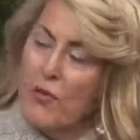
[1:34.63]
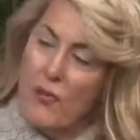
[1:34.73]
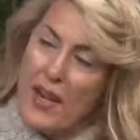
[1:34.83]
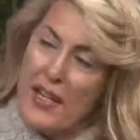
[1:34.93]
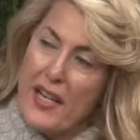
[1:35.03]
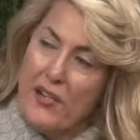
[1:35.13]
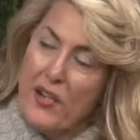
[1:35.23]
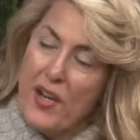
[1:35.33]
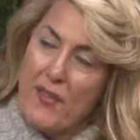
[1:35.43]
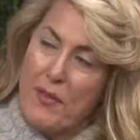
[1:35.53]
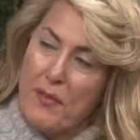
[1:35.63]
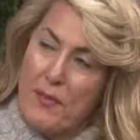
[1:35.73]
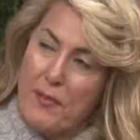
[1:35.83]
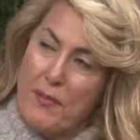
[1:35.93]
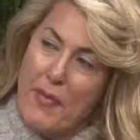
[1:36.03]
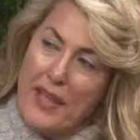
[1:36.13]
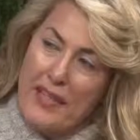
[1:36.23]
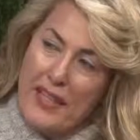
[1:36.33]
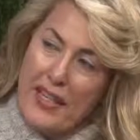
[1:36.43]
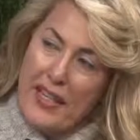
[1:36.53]
right now you have them
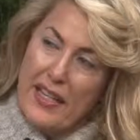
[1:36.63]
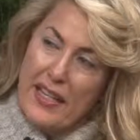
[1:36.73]
monthly?